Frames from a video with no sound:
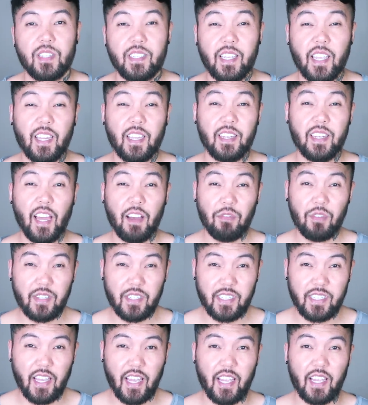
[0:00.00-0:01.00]
See,
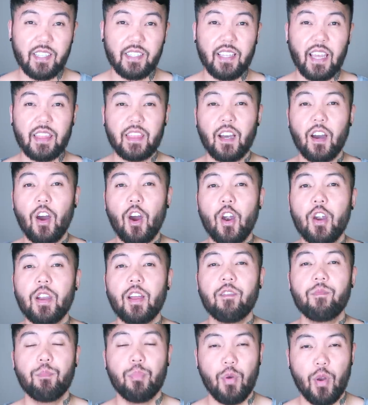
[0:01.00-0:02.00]
Neville says that the
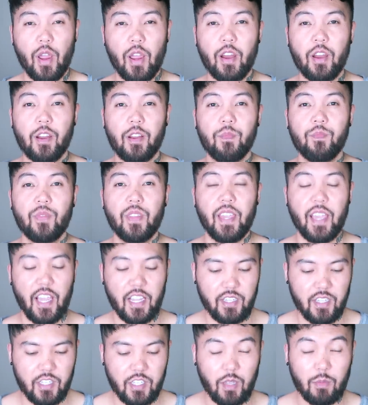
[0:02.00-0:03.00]
art of prayer
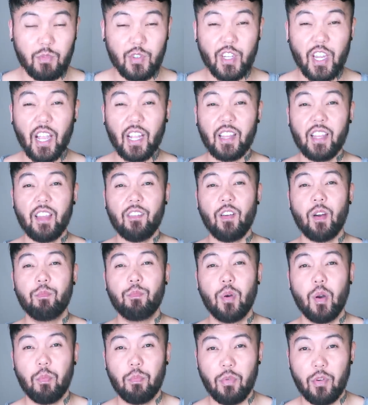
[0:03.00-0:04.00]
is a subjective
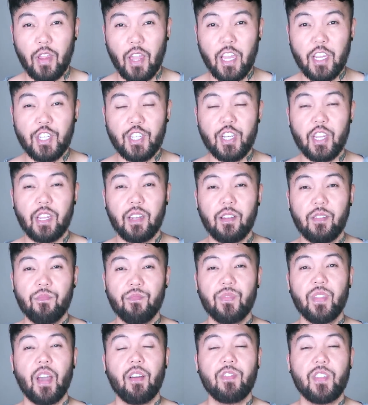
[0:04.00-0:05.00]
appropriation
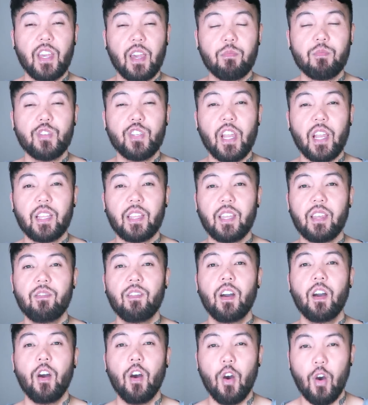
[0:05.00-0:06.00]
of the
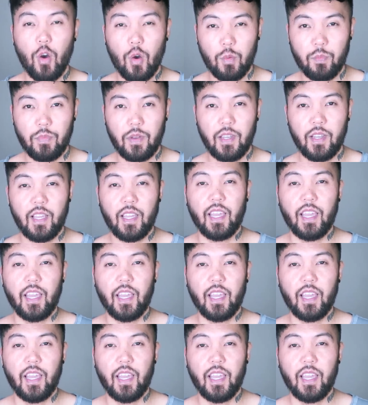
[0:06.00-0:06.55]
objective hope.